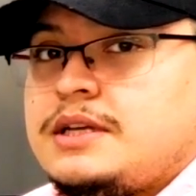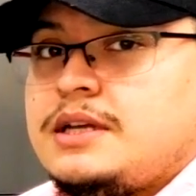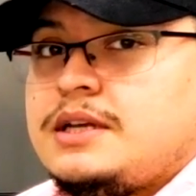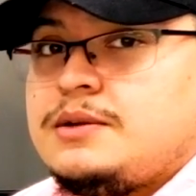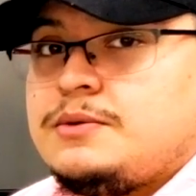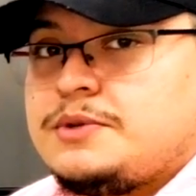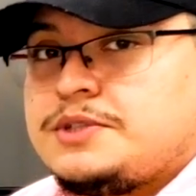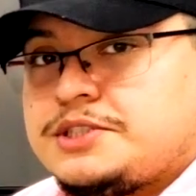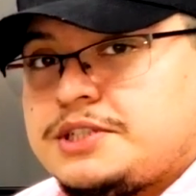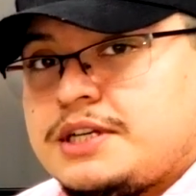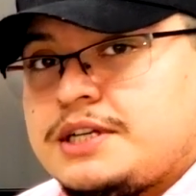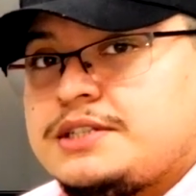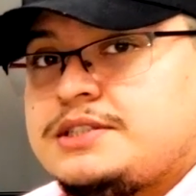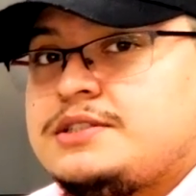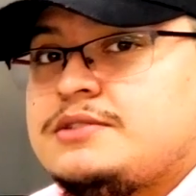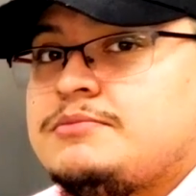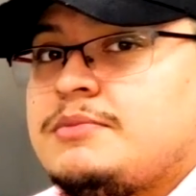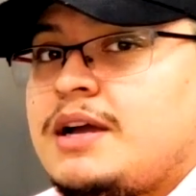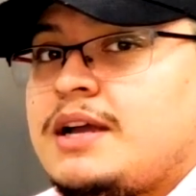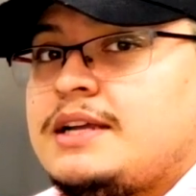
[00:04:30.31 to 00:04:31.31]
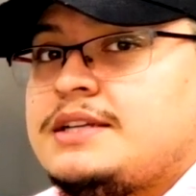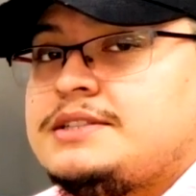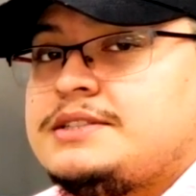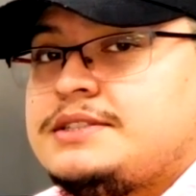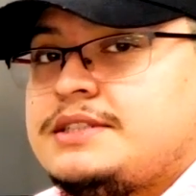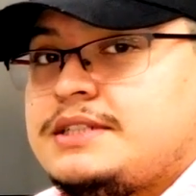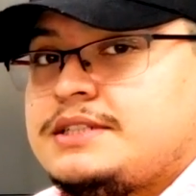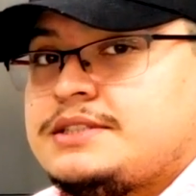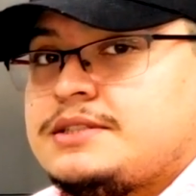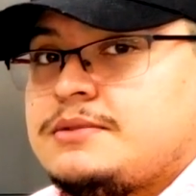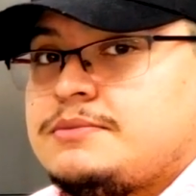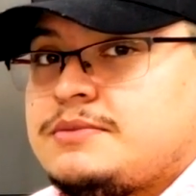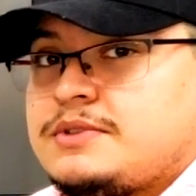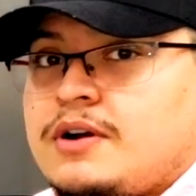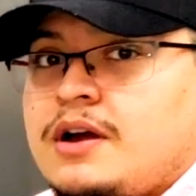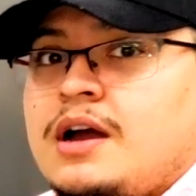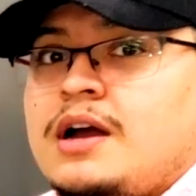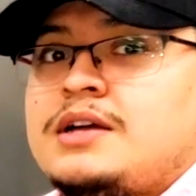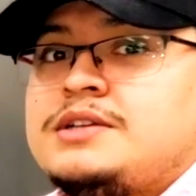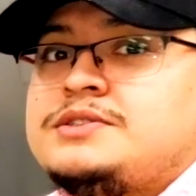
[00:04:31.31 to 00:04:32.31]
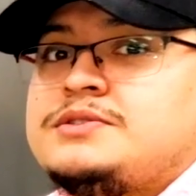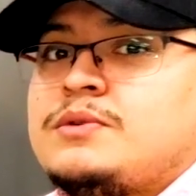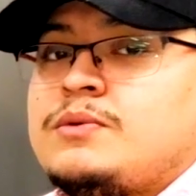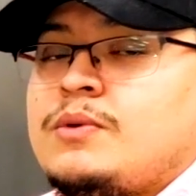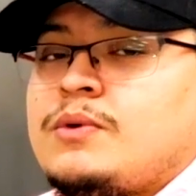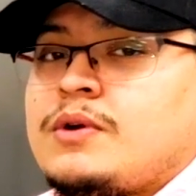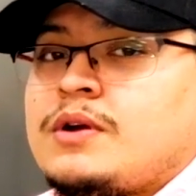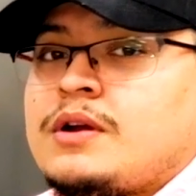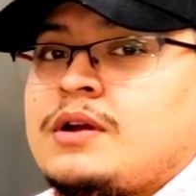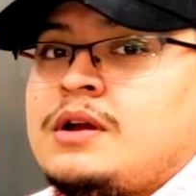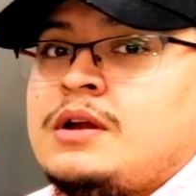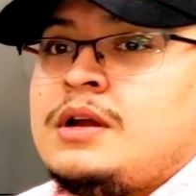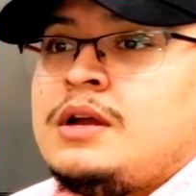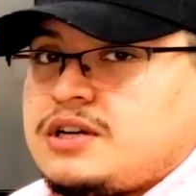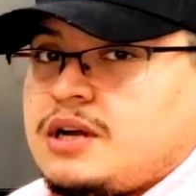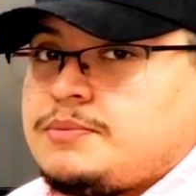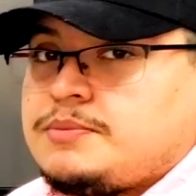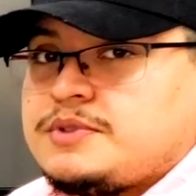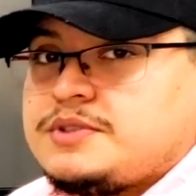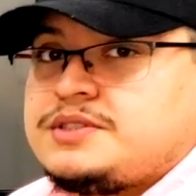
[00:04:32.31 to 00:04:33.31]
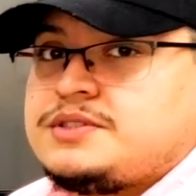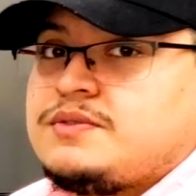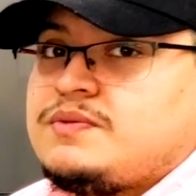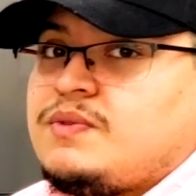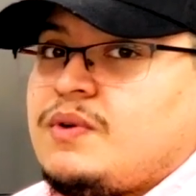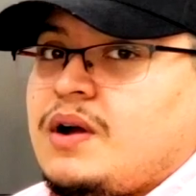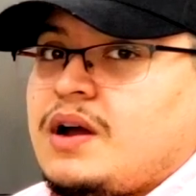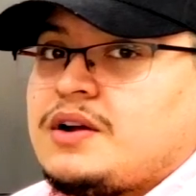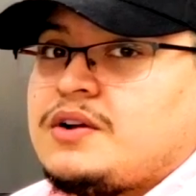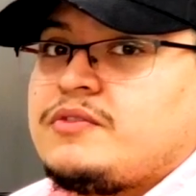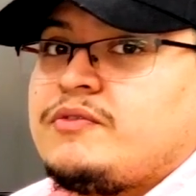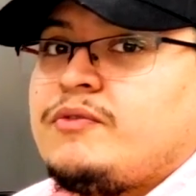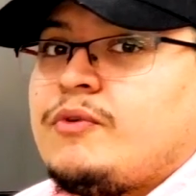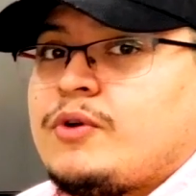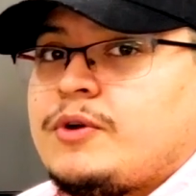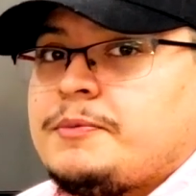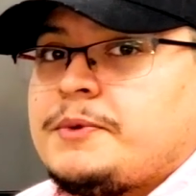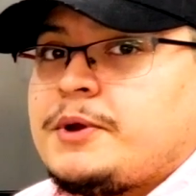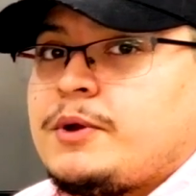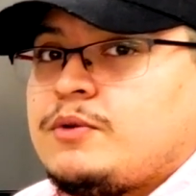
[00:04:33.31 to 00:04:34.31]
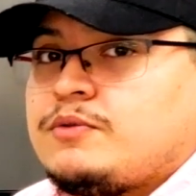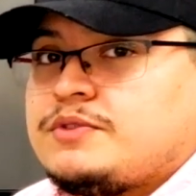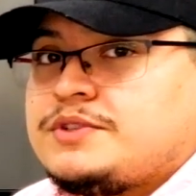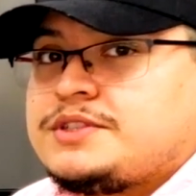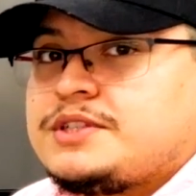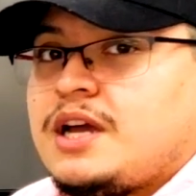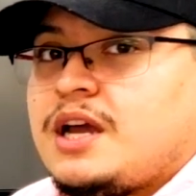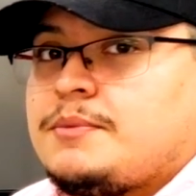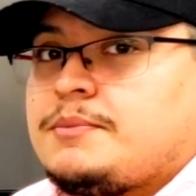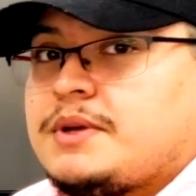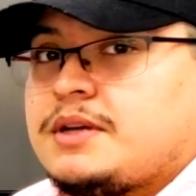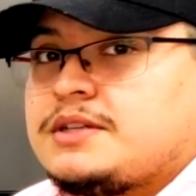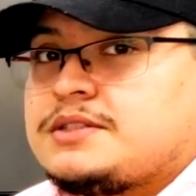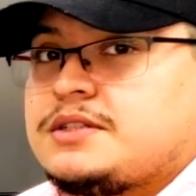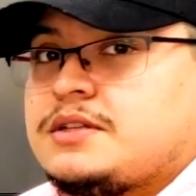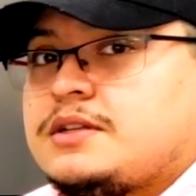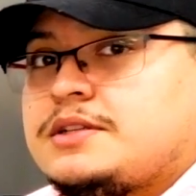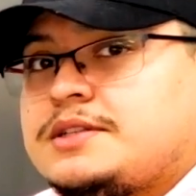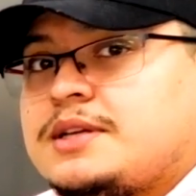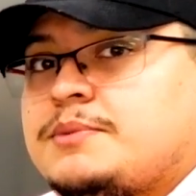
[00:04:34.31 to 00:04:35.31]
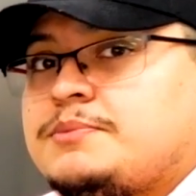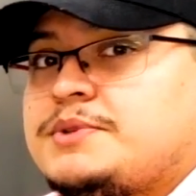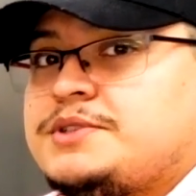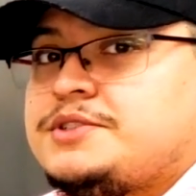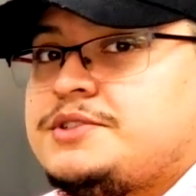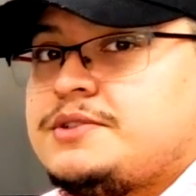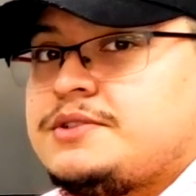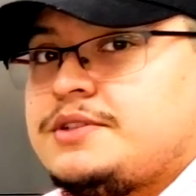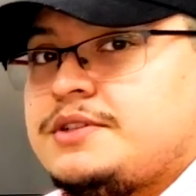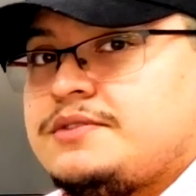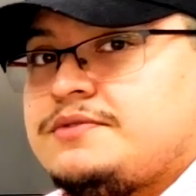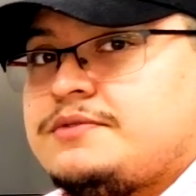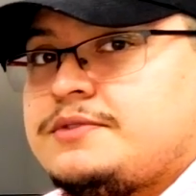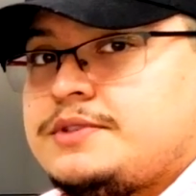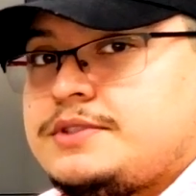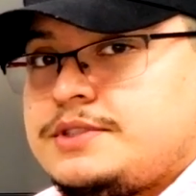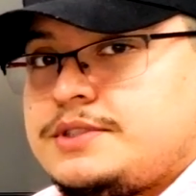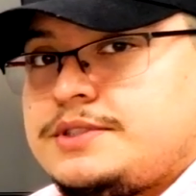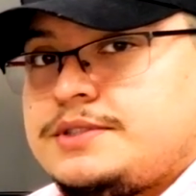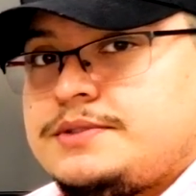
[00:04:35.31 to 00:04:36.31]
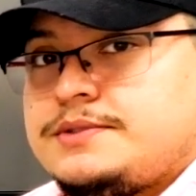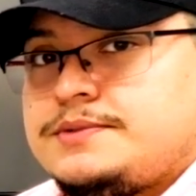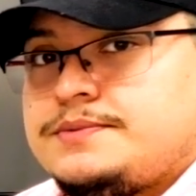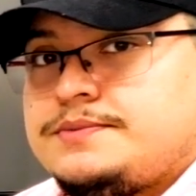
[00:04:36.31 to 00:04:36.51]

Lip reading: In which case you might see some frost or droplets of water forming over time because of the temperature difference.